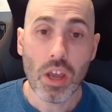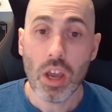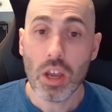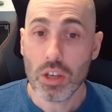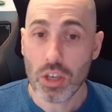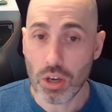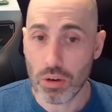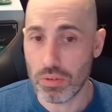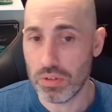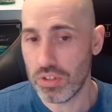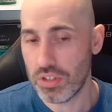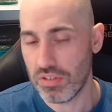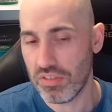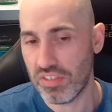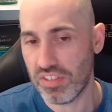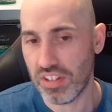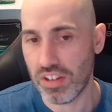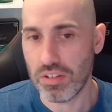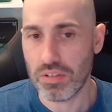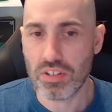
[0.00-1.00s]
go and do
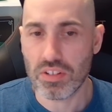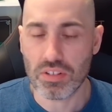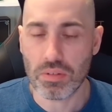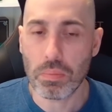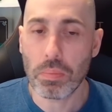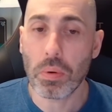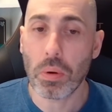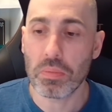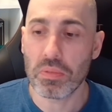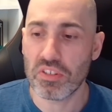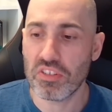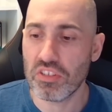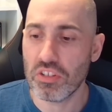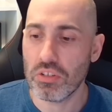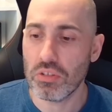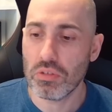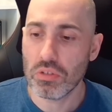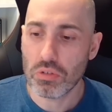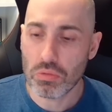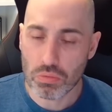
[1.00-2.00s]
so, because I promise
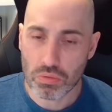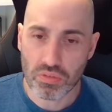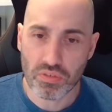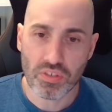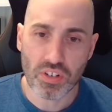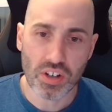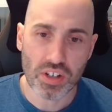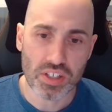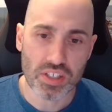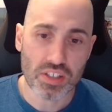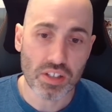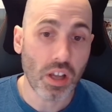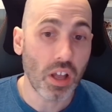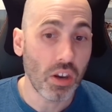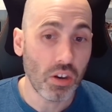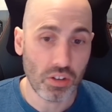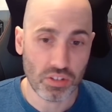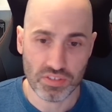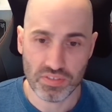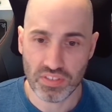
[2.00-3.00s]
you, you will find a
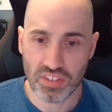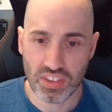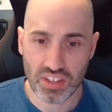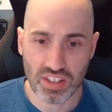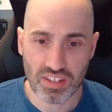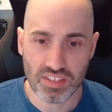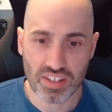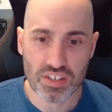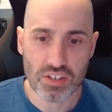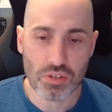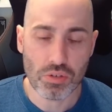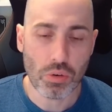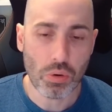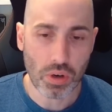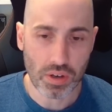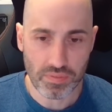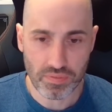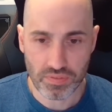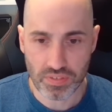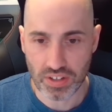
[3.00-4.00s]
lot of the things they do
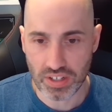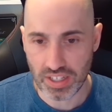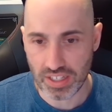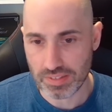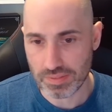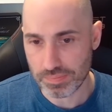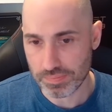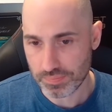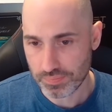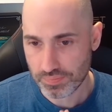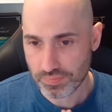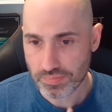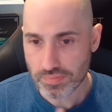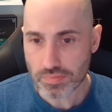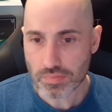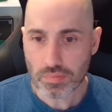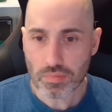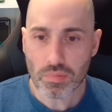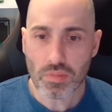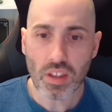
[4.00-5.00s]
quite funny.
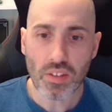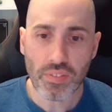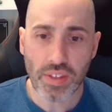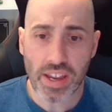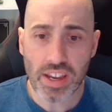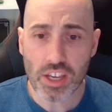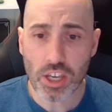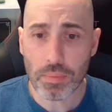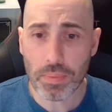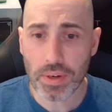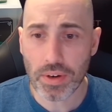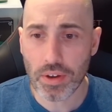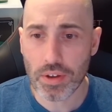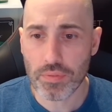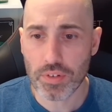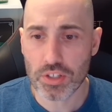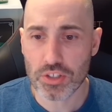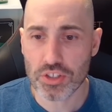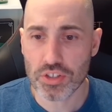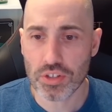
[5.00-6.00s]
Then coming
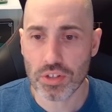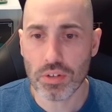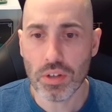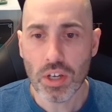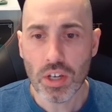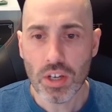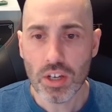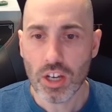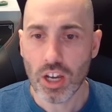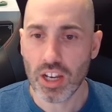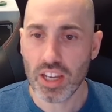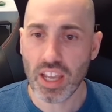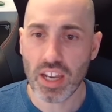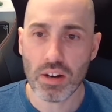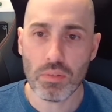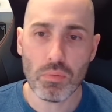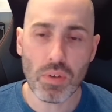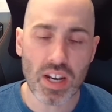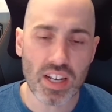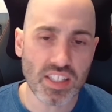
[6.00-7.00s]
over to, again,
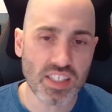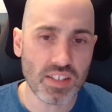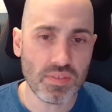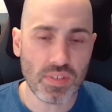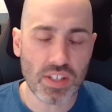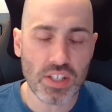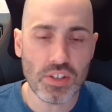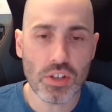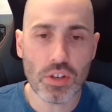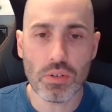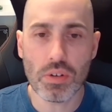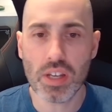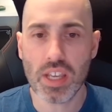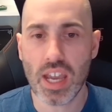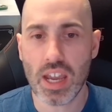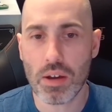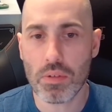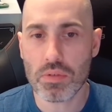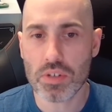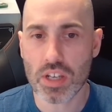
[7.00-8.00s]
a relatively new
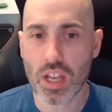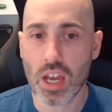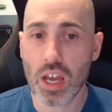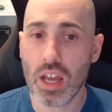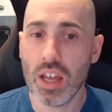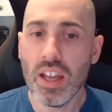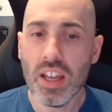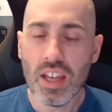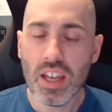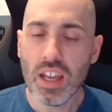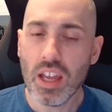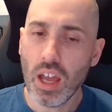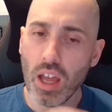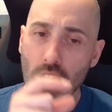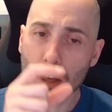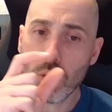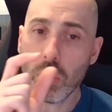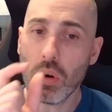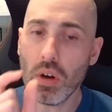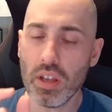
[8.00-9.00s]
account,
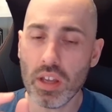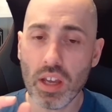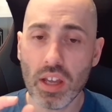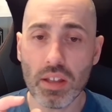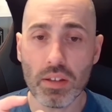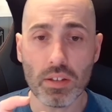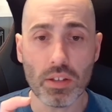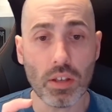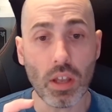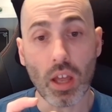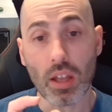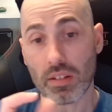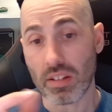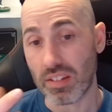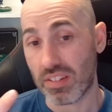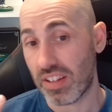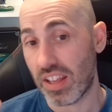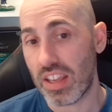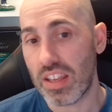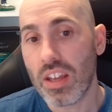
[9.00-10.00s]
quite a, as I
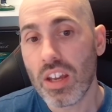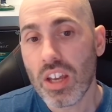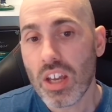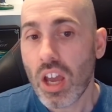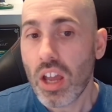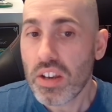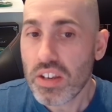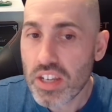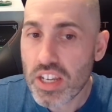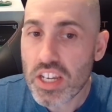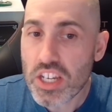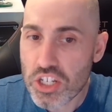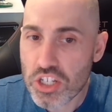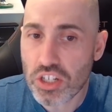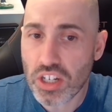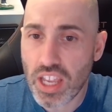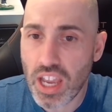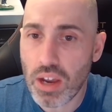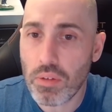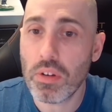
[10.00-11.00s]
say, niche
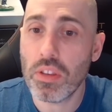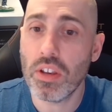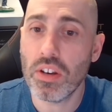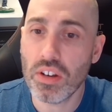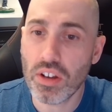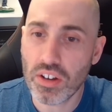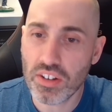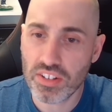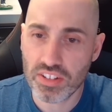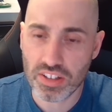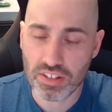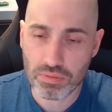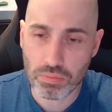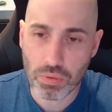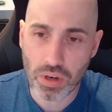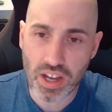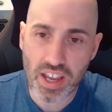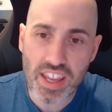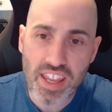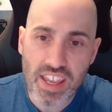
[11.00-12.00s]
account in the nicest
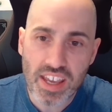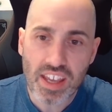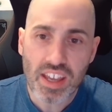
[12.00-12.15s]
way,